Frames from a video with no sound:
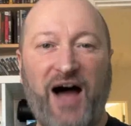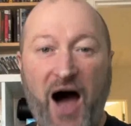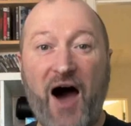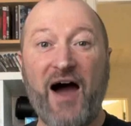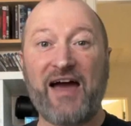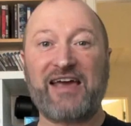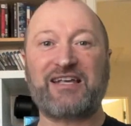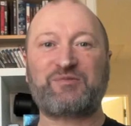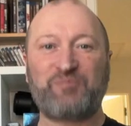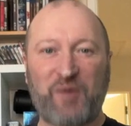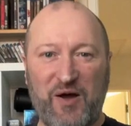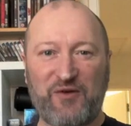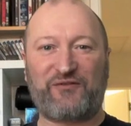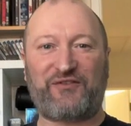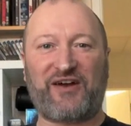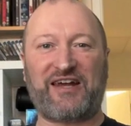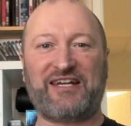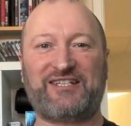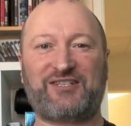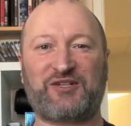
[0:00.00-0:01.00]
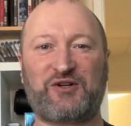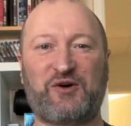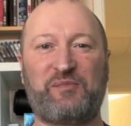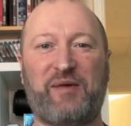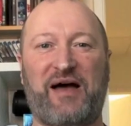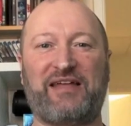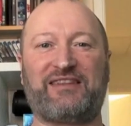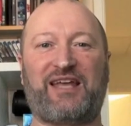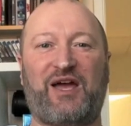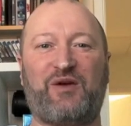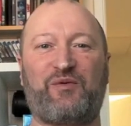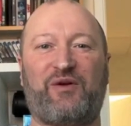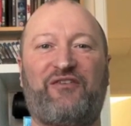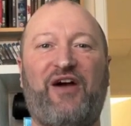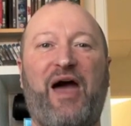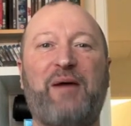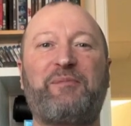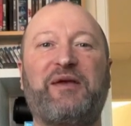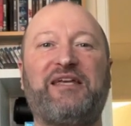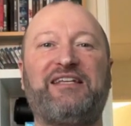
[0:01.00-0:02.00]
Hi, it's Motivational Monday with
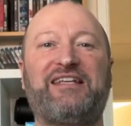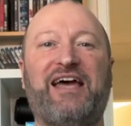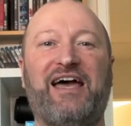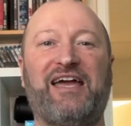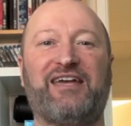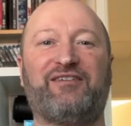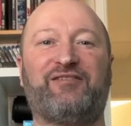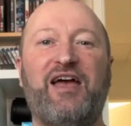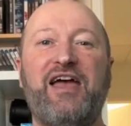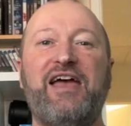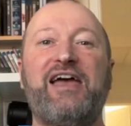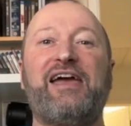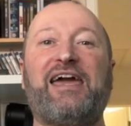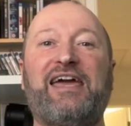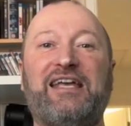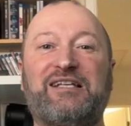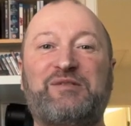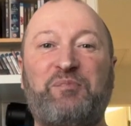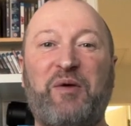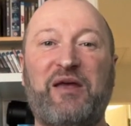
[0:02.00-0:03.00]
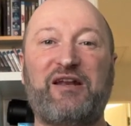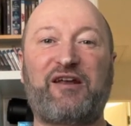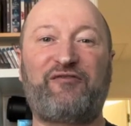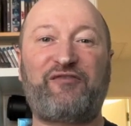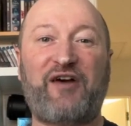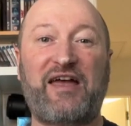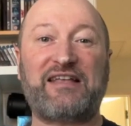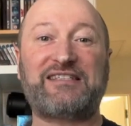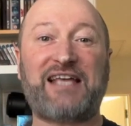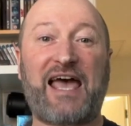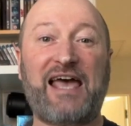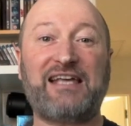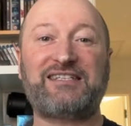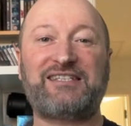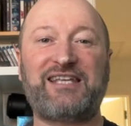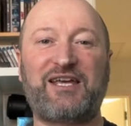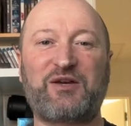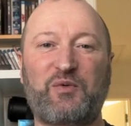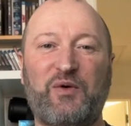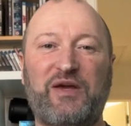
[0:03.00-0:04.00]
Happy Dave. It's been a
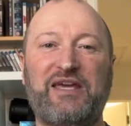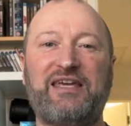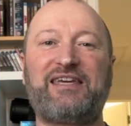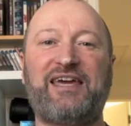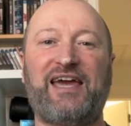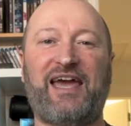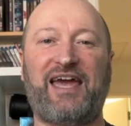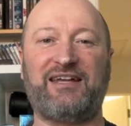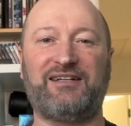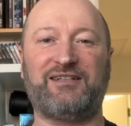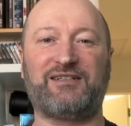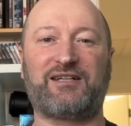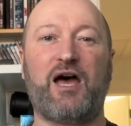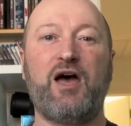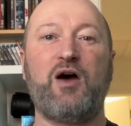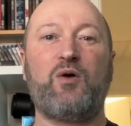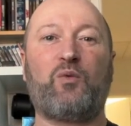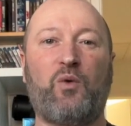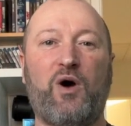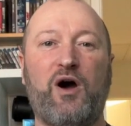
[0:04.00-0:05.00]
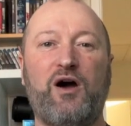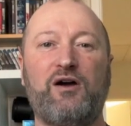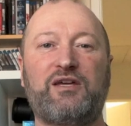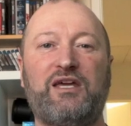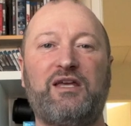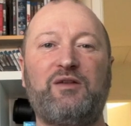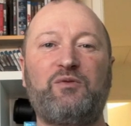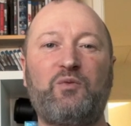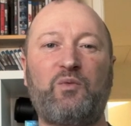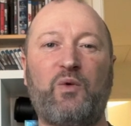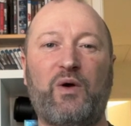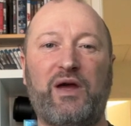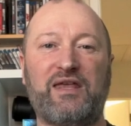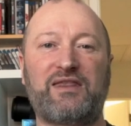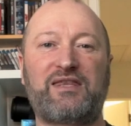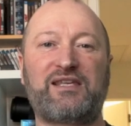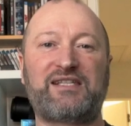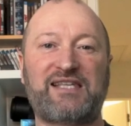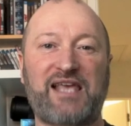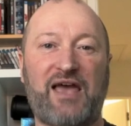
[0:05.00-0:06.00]
fantastic weekend working
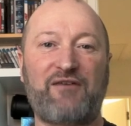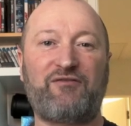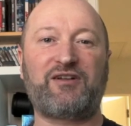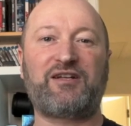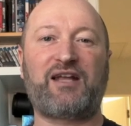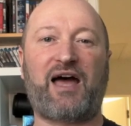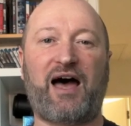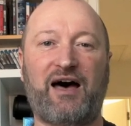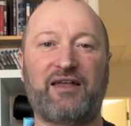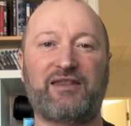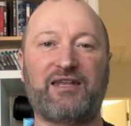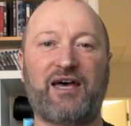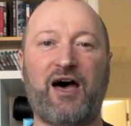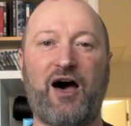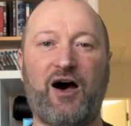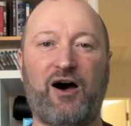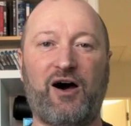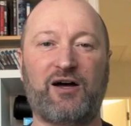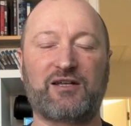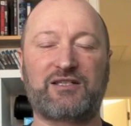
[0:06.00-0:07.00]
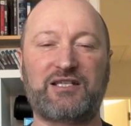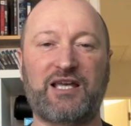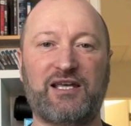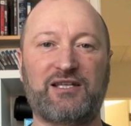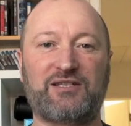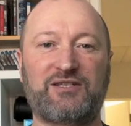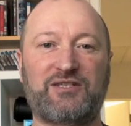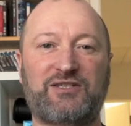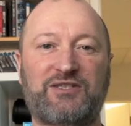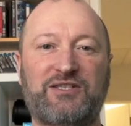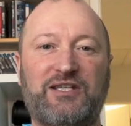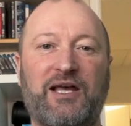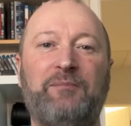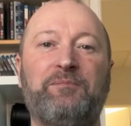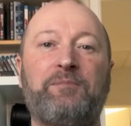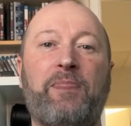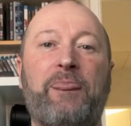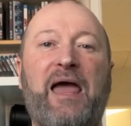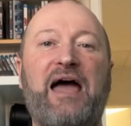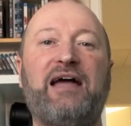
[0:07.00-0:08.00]
with seven other artists
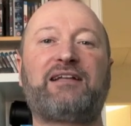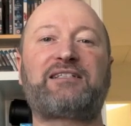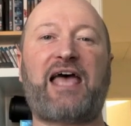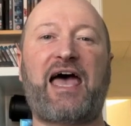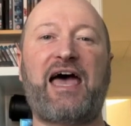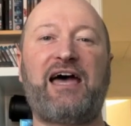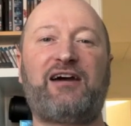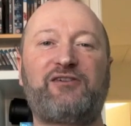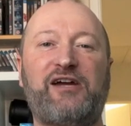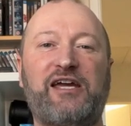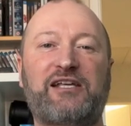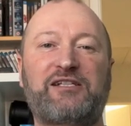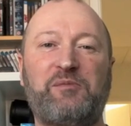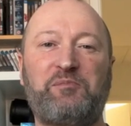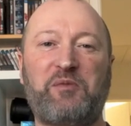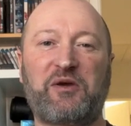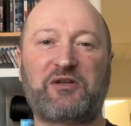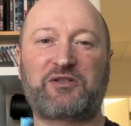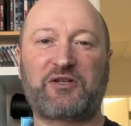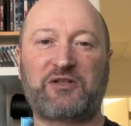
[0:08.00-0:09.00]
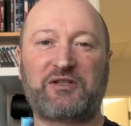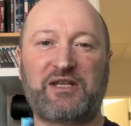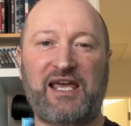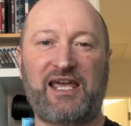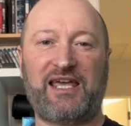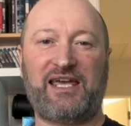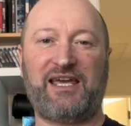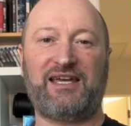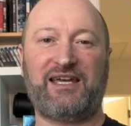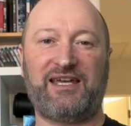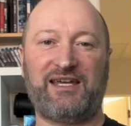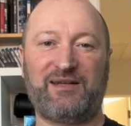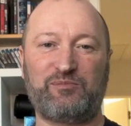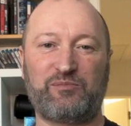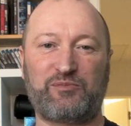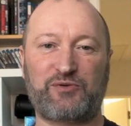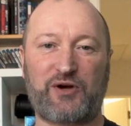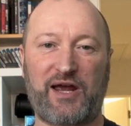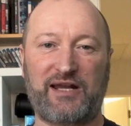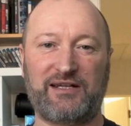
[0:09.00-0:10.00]
at our exhibition here
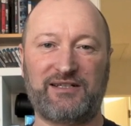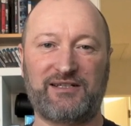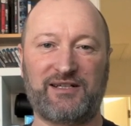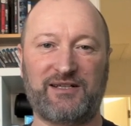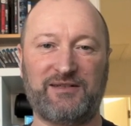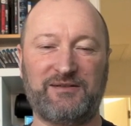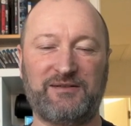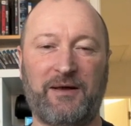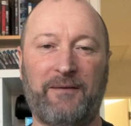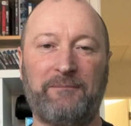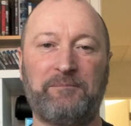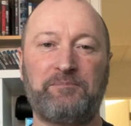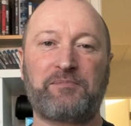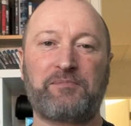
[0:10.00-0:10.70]
in Brandon.